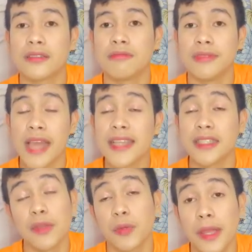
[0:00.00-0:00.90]
yes,
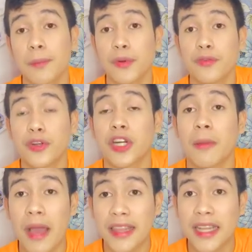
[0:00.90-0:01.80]
it will improve your
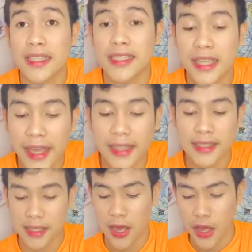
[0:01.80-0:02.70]
grammatical
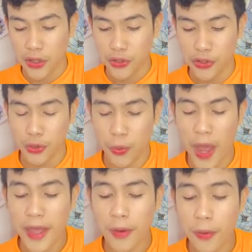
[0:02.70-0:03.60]
skills. So,
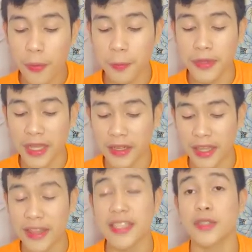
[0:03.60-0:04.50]
I hope that
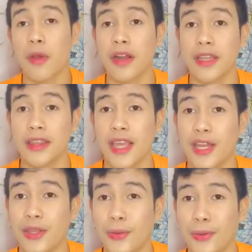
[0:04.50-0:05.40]
in this
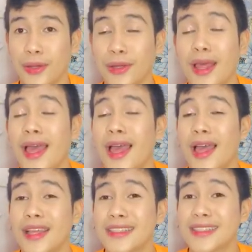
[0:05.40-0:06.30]
quarantine, you will
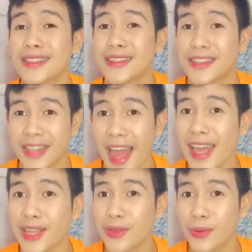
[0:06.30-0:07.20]

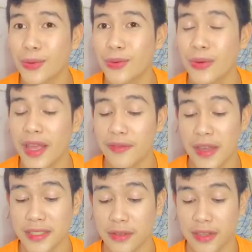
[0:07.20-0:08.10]
try to
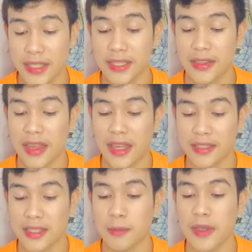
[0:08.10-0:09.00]
invest on these
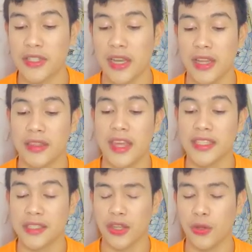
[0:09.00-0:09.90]
things, especially
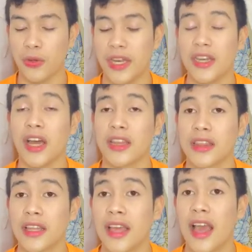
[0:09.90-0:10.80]
things that you did not
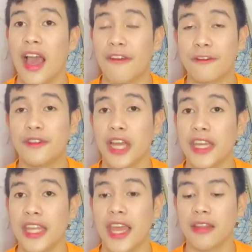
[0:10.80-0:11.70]
have
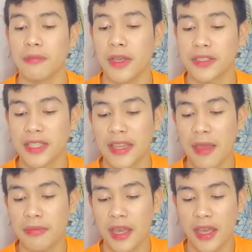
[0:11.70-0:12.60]
done yet, because sa
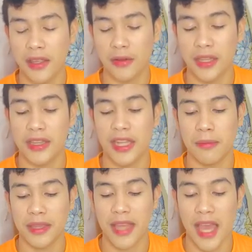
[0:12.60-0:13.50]
time na ngayon, hindi
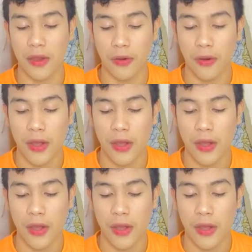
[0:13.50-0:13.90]
naman tayo